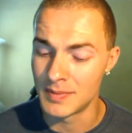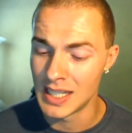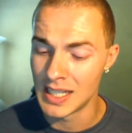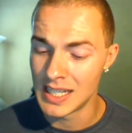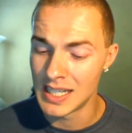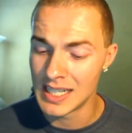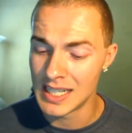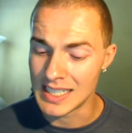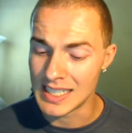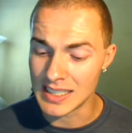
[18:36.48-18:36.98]

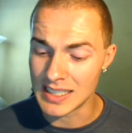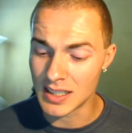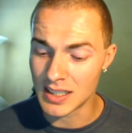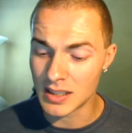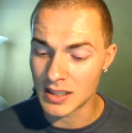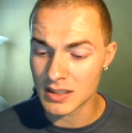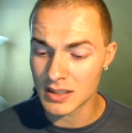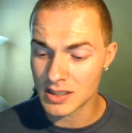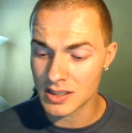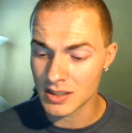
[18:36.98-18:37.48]
He
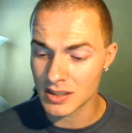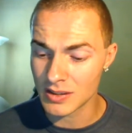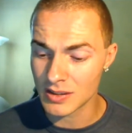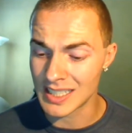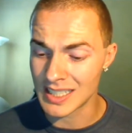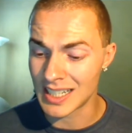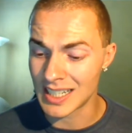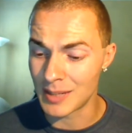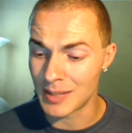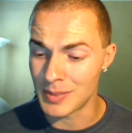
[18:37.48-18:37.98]
also can
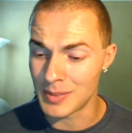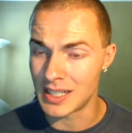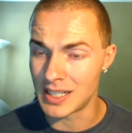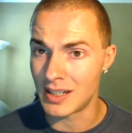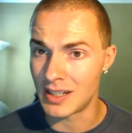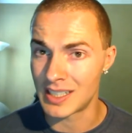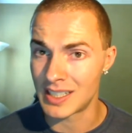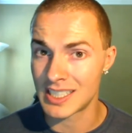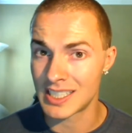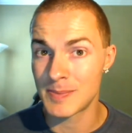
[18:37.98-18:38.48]
come in on
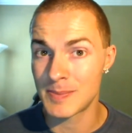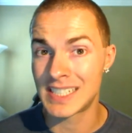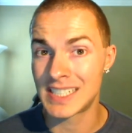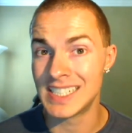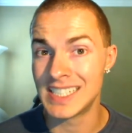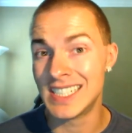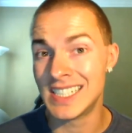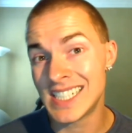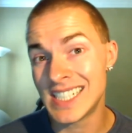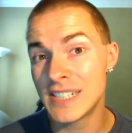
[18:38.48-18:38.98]

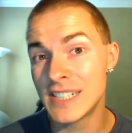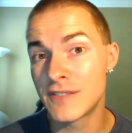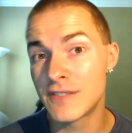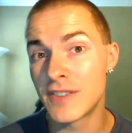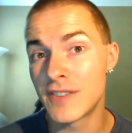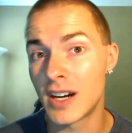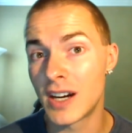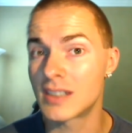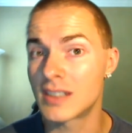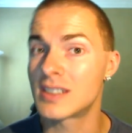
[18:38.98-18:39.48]
expected
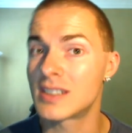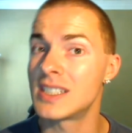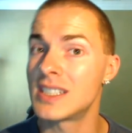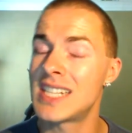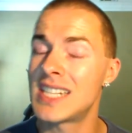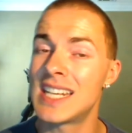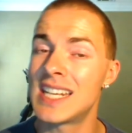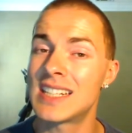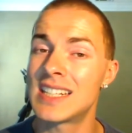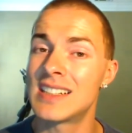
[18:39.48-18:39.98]
defogs and
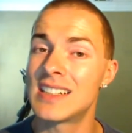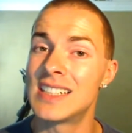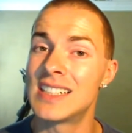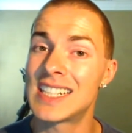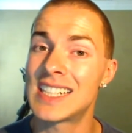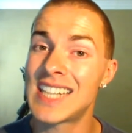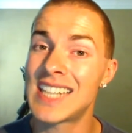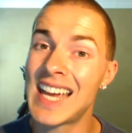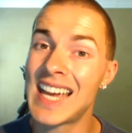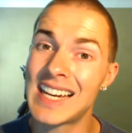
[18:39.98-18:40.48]
take an
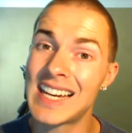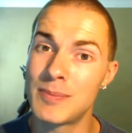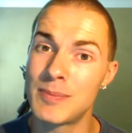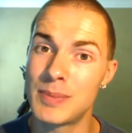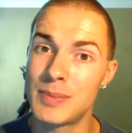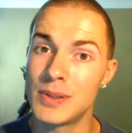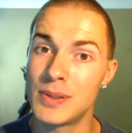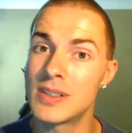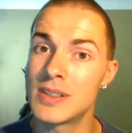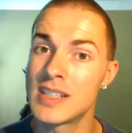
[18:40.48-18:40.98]
attack
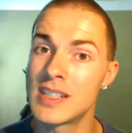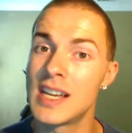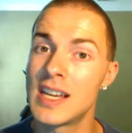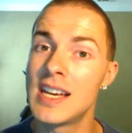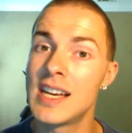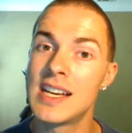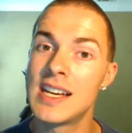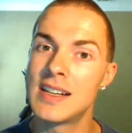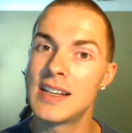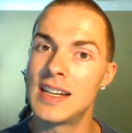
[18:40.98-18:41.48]
boost
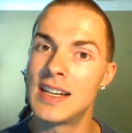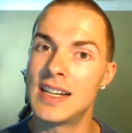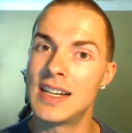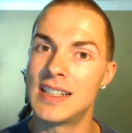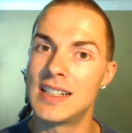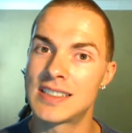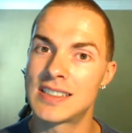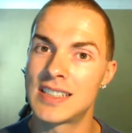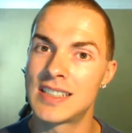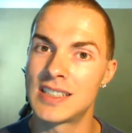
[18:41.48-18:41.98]

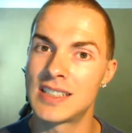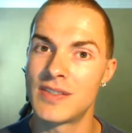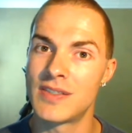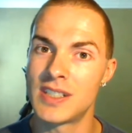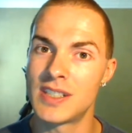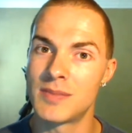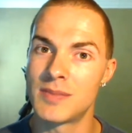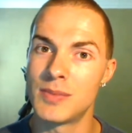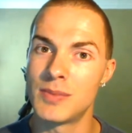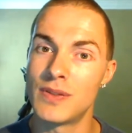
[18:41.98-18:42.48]
because of his
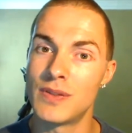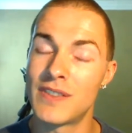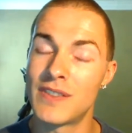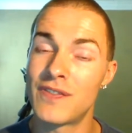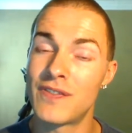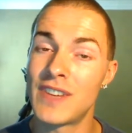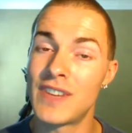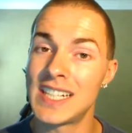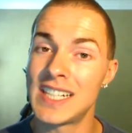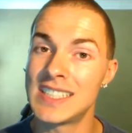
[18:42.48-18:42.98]
move
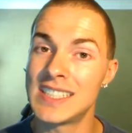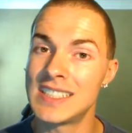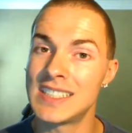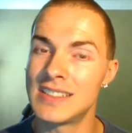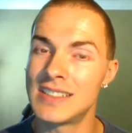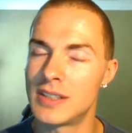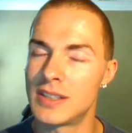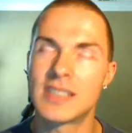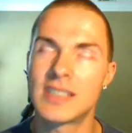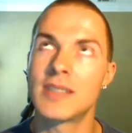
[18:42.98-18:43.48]
Defiant, or
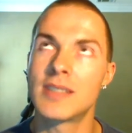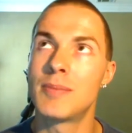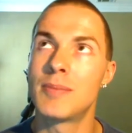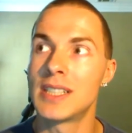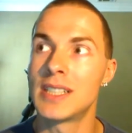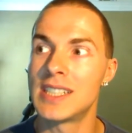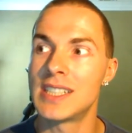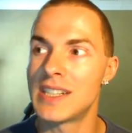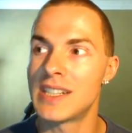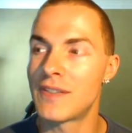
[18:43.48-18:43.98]
his
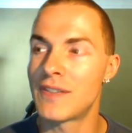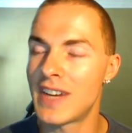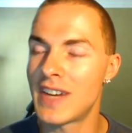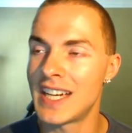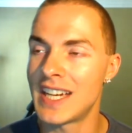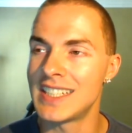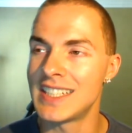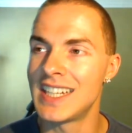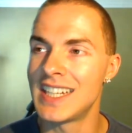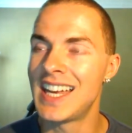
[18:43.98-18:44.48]
ability
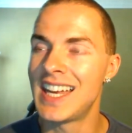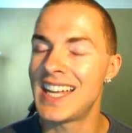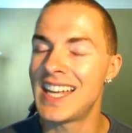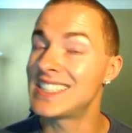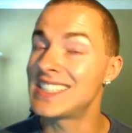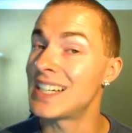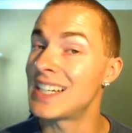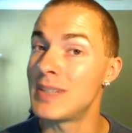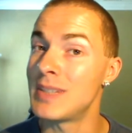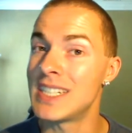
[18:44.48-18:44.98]
Defiant.
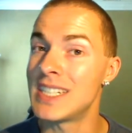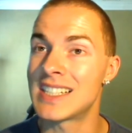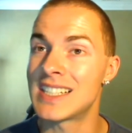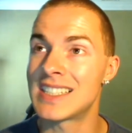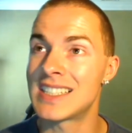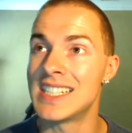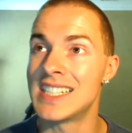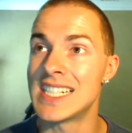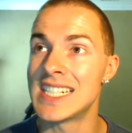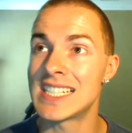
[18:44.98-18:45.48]
Anytime he gets
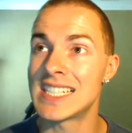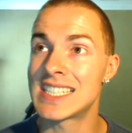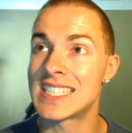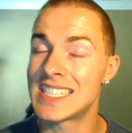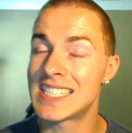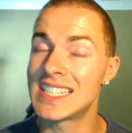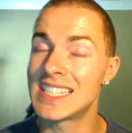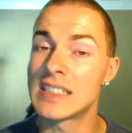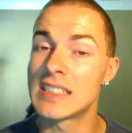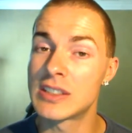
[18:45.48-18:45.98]
a
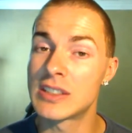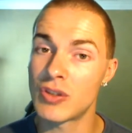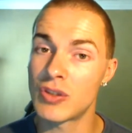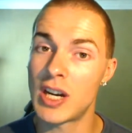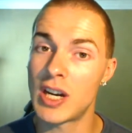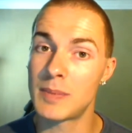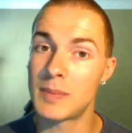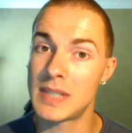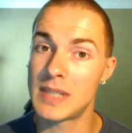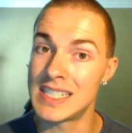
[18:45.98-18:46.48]
skill
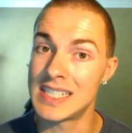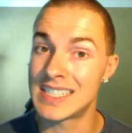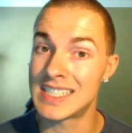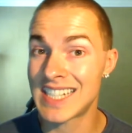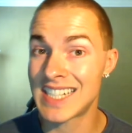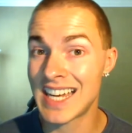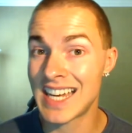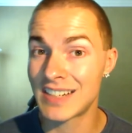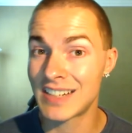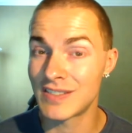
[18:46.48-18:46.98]
dropped, his
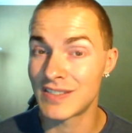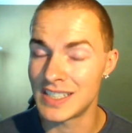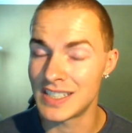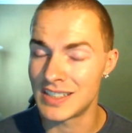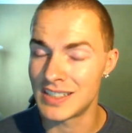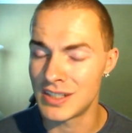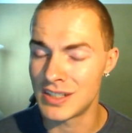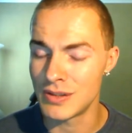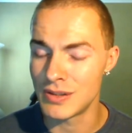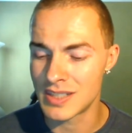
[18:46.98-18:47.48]
attack raises
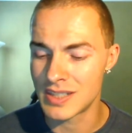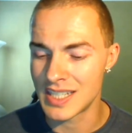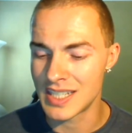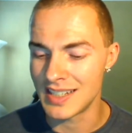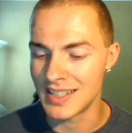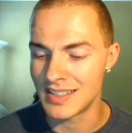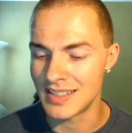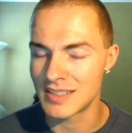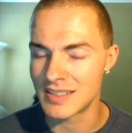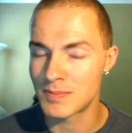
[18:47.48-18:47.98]
2
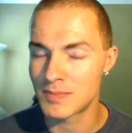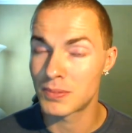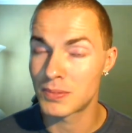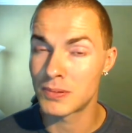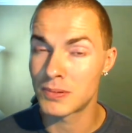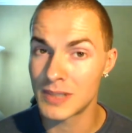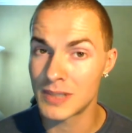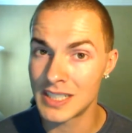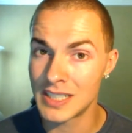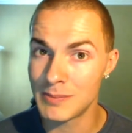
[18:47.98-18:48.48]
stages.
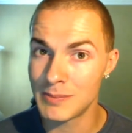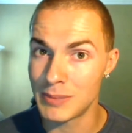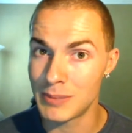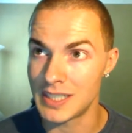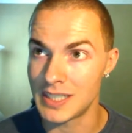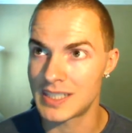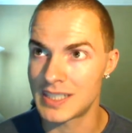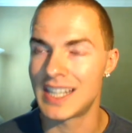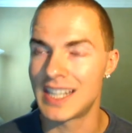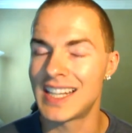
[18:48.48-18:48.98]
Pretty
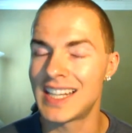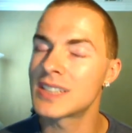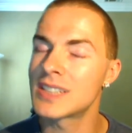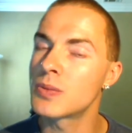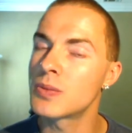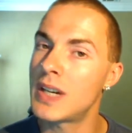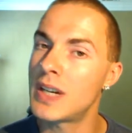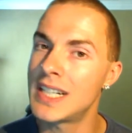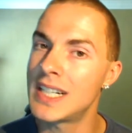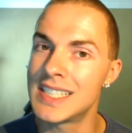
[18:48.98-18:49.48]
beast, and that's
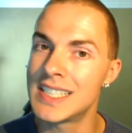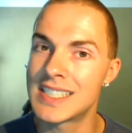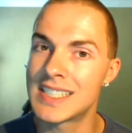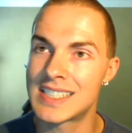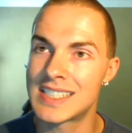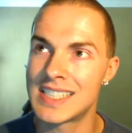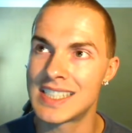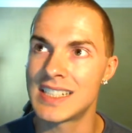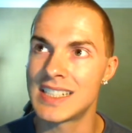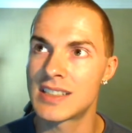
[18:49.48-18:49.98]
why he's
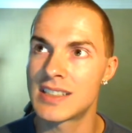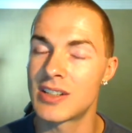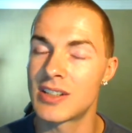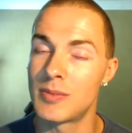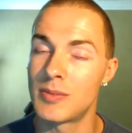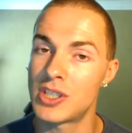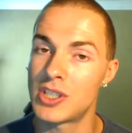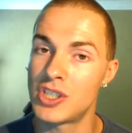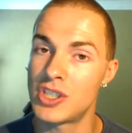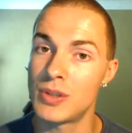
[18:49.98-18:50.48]
seeing so
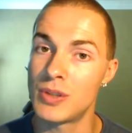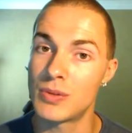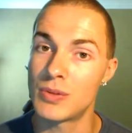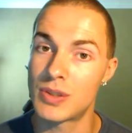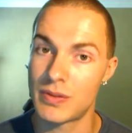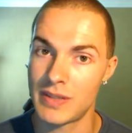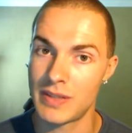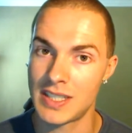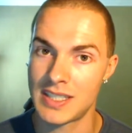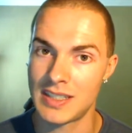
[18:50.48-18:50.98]
much use
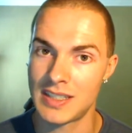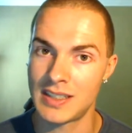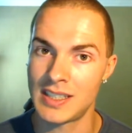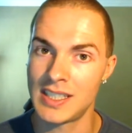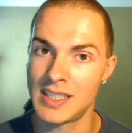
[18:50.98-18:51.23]
recently.